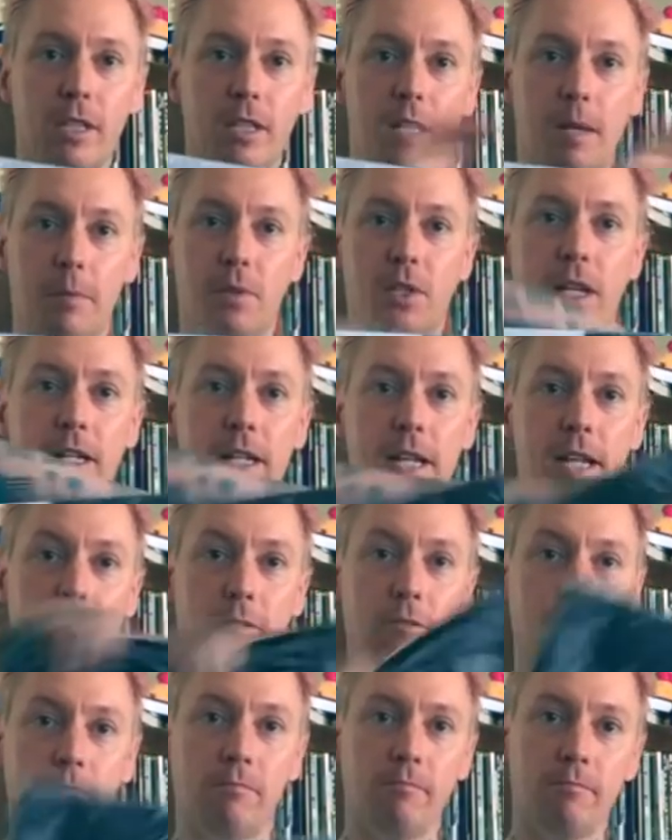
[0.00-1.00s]
that's upside
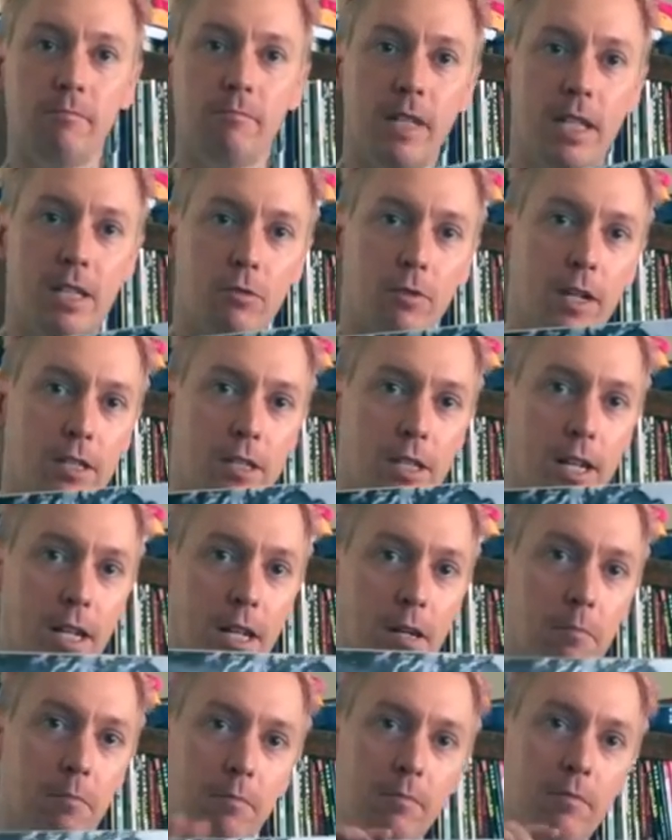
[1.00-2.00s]
down. That's right side
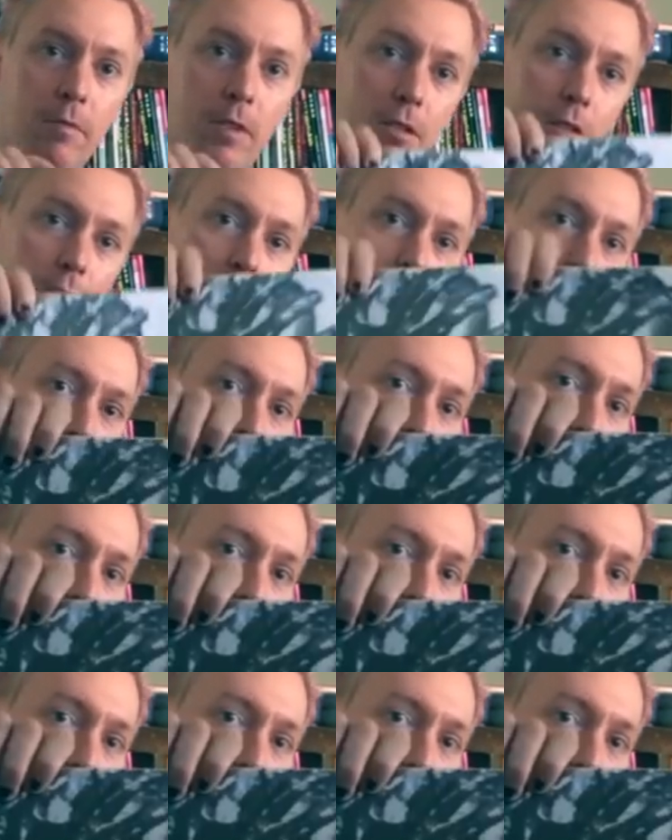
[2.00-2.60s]
up. This is how you